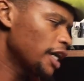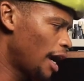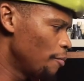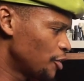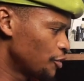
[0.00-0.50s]

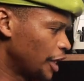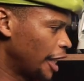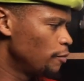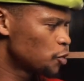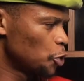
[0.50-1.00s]
come into the
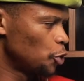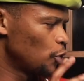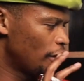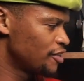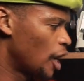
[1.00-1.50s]
game. So you do
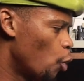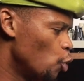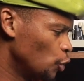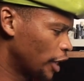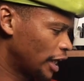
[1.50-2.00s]
have
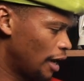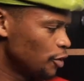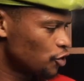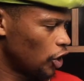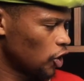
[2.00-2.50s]
Daoud, who can come
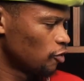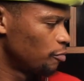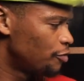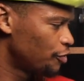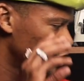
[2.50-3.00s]
into the heart of
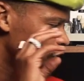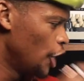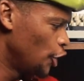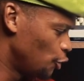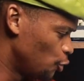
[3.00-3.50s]
midfield.
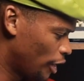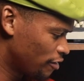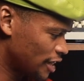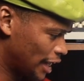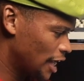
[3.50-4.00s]
You do have
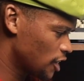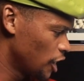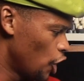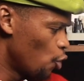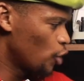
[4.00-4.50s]
Sarat,
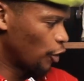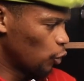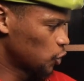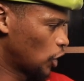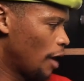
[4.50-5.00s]
who can
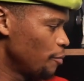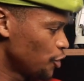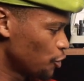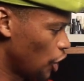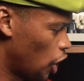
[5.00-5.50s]
also come
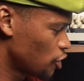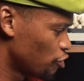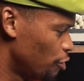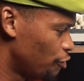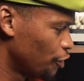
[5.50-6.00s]
into the heart
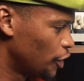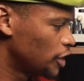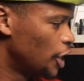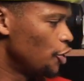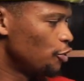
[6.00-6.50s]
of
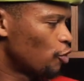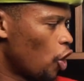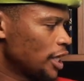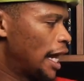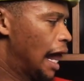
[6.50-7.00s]
midfield. You've
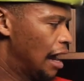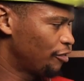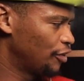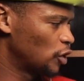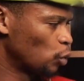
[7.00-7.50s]
got El
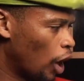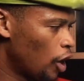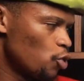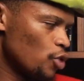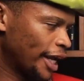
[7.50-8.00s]
Hafi as
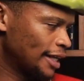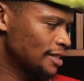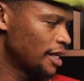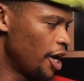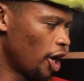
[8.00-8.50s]
well, who
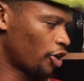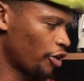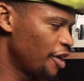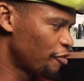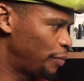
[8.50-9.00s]
is a
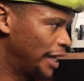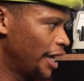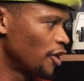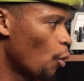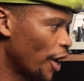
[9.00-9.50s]
creative player
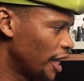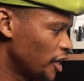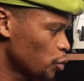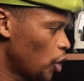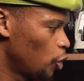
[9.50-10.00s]
and a winger
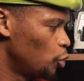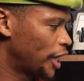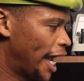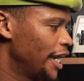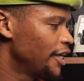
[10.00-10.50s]
as well, who
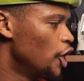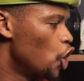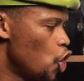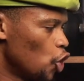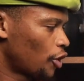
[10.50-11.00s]
can
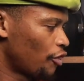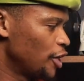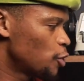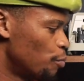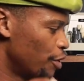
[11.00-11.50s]
look
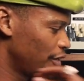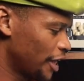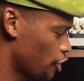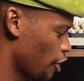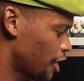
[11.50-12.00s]
then to bring
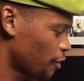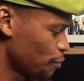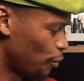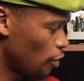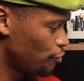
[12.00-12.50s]
that creative
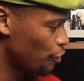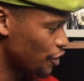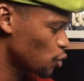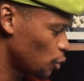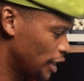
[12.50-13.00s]
spark for
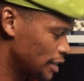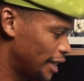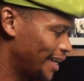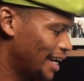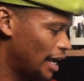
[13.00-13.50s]
this Wydad
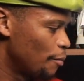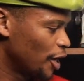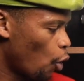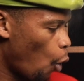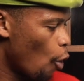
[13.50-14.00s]
side
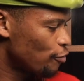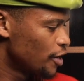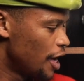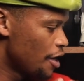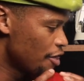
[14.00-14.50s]
coming
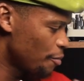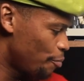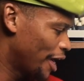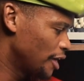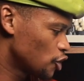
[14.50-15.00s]
off the
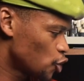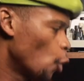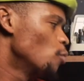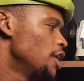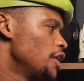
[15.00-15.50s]
bench.
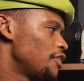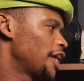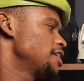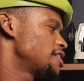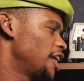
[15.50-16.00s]
So
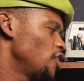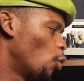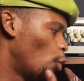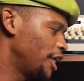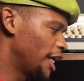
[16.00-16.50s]
that is then
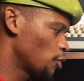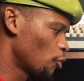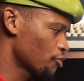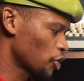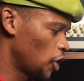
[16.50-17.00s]
Wydad
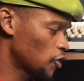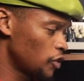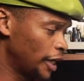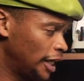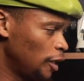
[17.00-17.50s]
with regards to
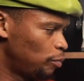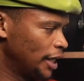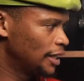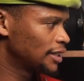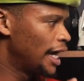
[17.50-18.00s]
their key
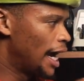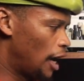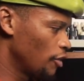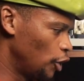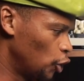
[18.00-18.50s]
players,
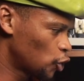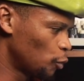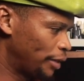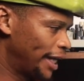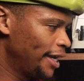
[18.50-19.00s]
how they look to
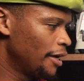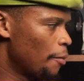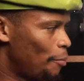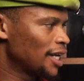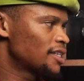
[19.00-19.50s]
play.
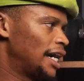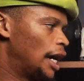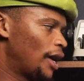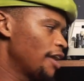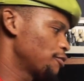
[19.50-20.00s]
But
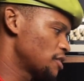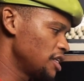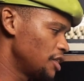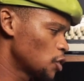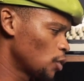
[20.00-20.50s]
how I
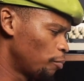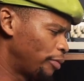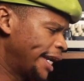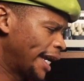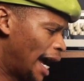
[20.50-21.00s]
foresee this one
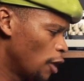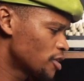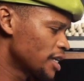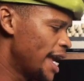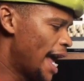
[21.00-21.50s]
playing
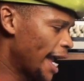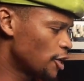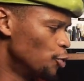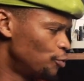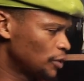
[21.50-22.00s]
out, I
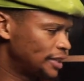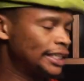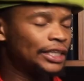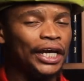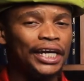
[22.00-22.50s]
do
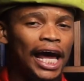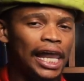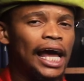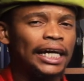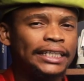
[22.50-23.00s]
foresee then
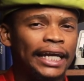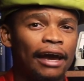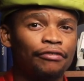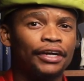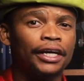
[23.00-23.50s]
Al Ahly
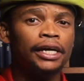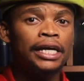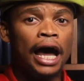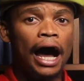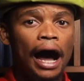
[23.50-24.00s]
having
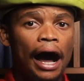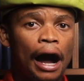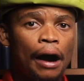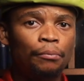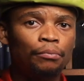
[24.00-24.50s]

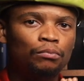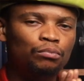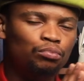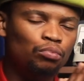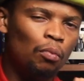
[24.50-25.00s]

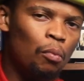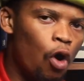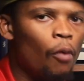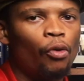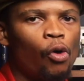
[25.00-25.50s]

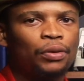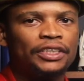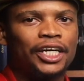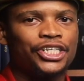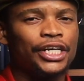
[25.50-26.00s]
more ball
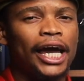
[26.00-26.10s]
possession.